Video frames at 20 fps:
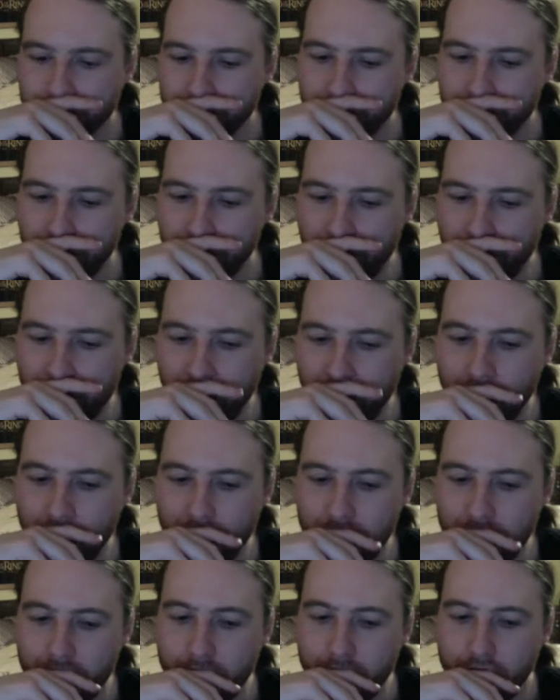
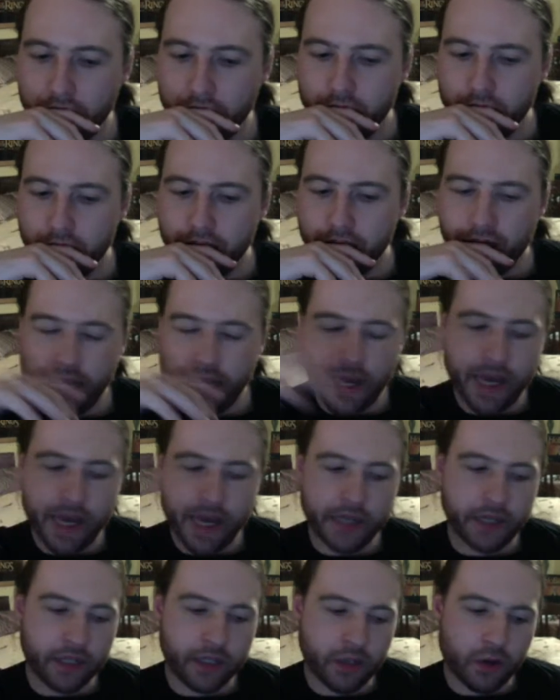And
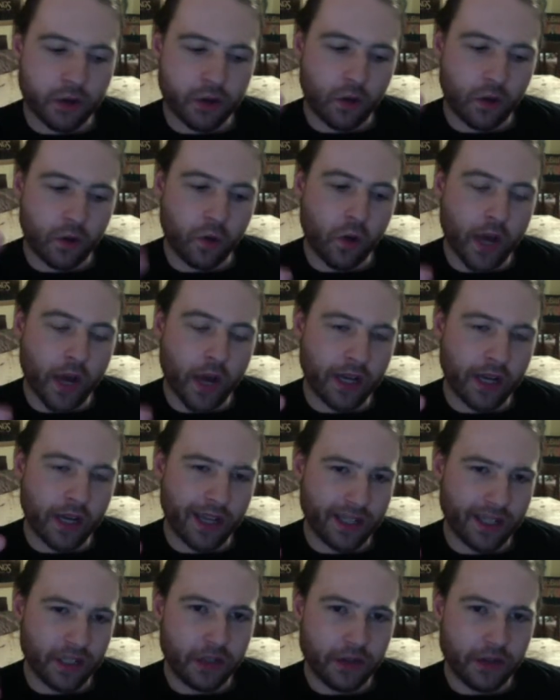I'd quite like
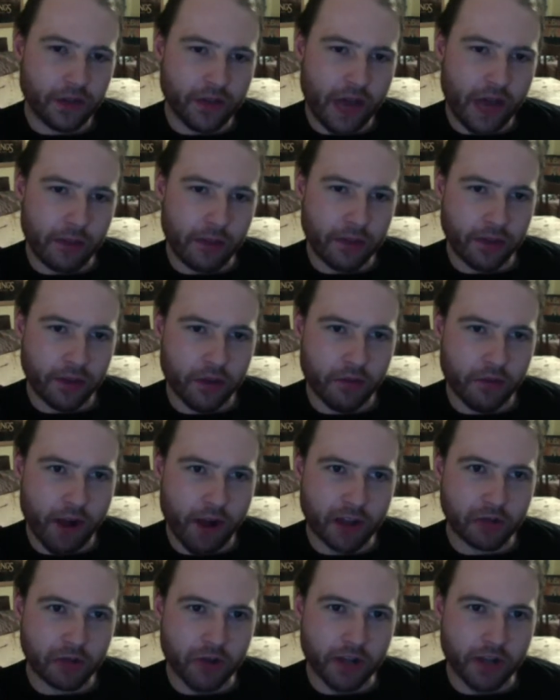to do that with
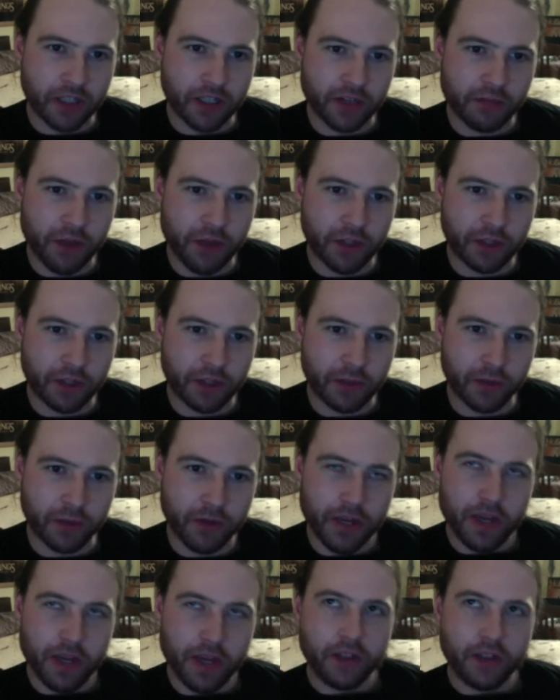Caradhras if possible.
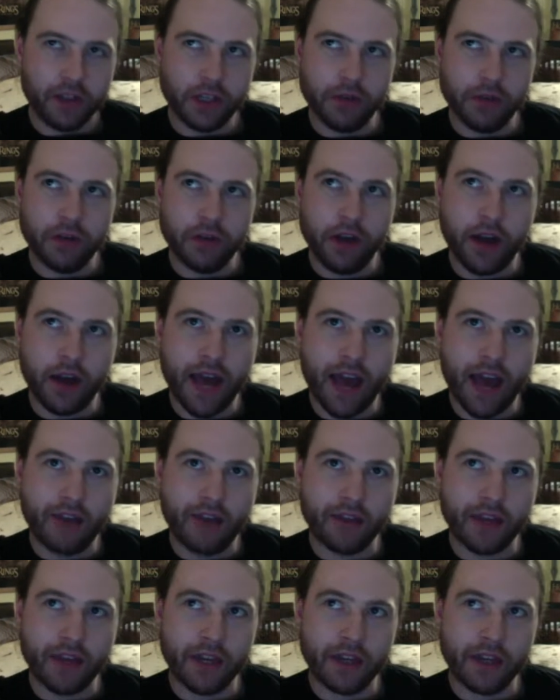So not
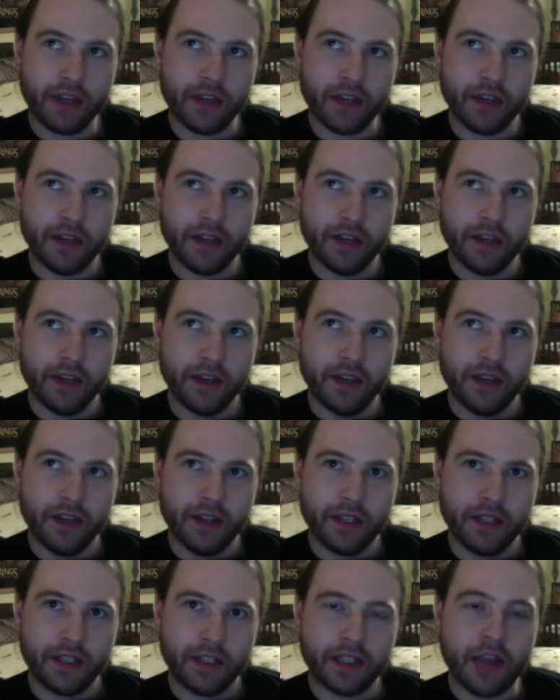having
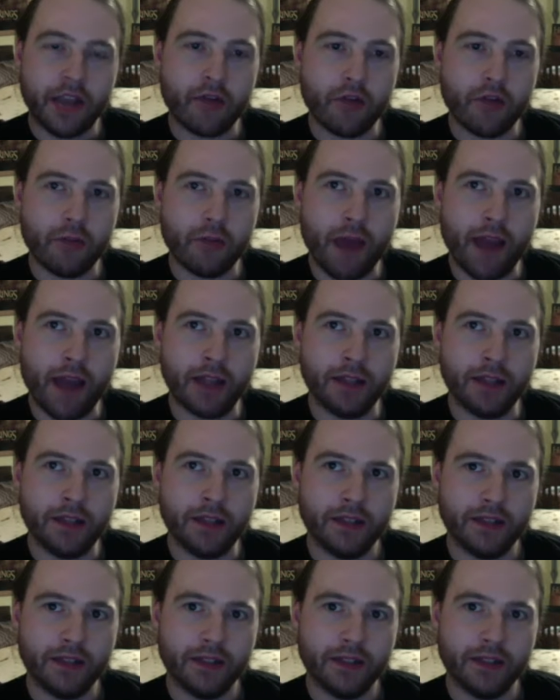Saruman
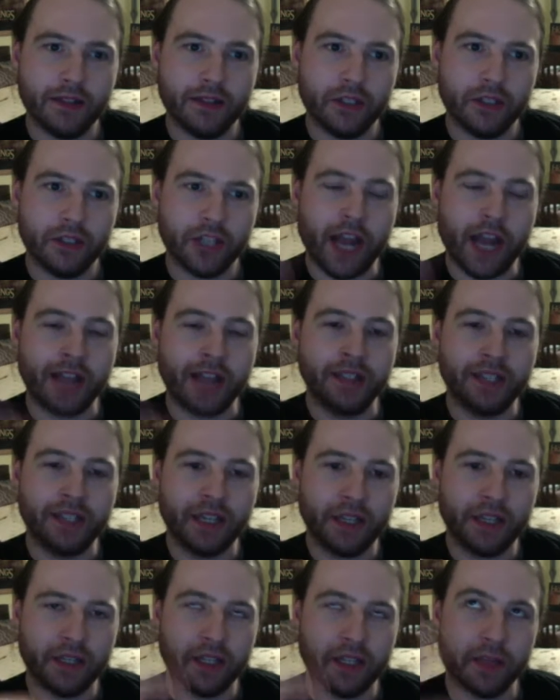
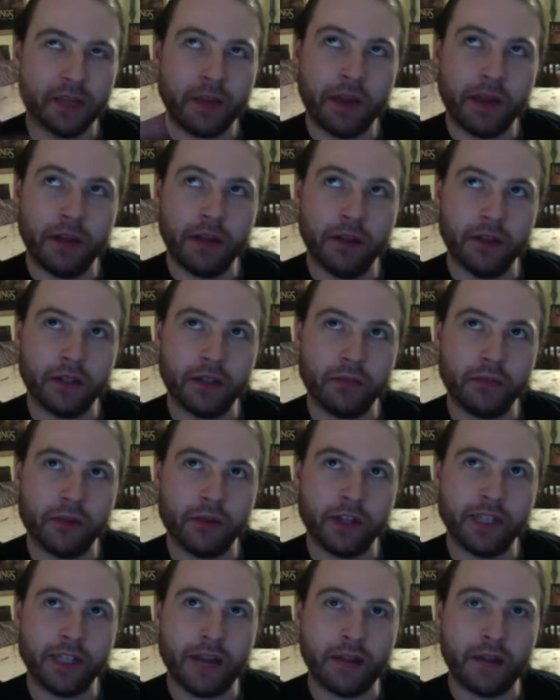chanting a spell to
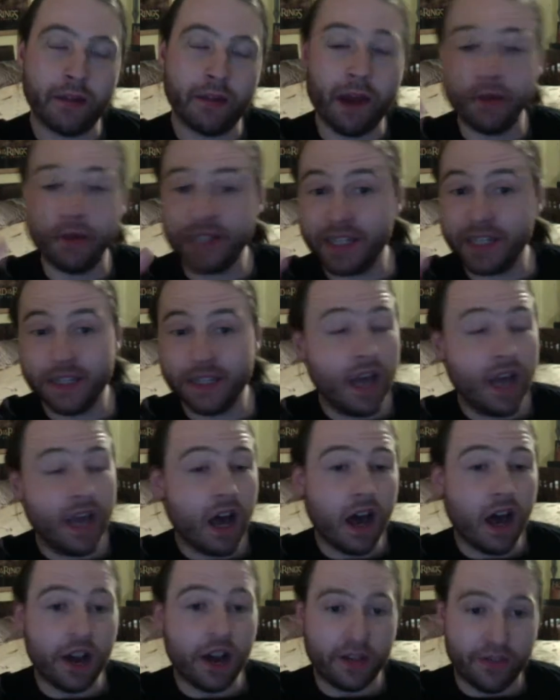bring down the mountain,
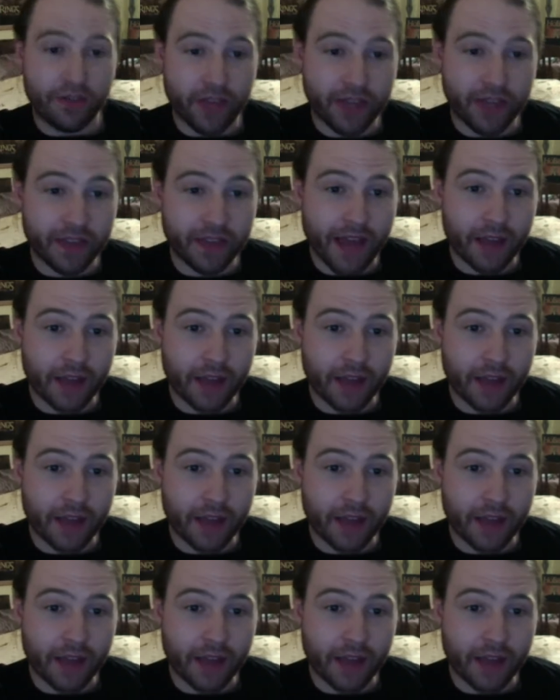I think that's